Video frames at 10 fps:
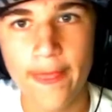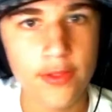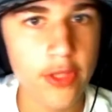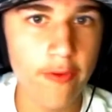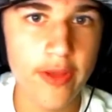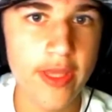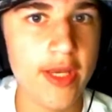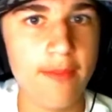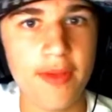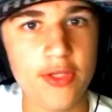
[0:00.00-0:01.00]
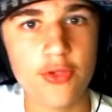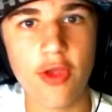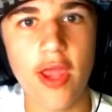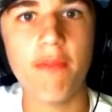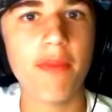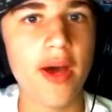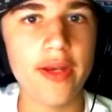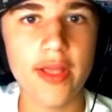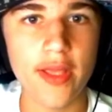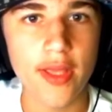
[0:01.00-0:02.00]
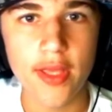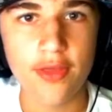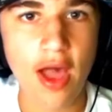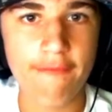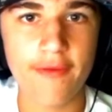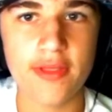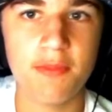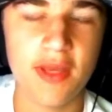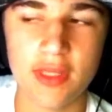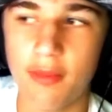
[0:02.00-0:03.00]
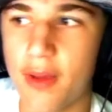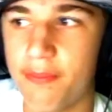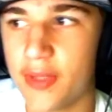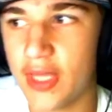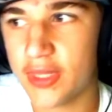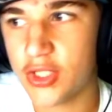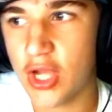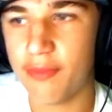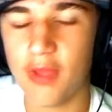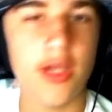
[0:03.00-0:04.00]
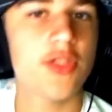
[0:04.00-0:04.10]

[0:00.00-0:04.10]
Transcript: So he didn't pitch great, but the offense picked him up, got the job done.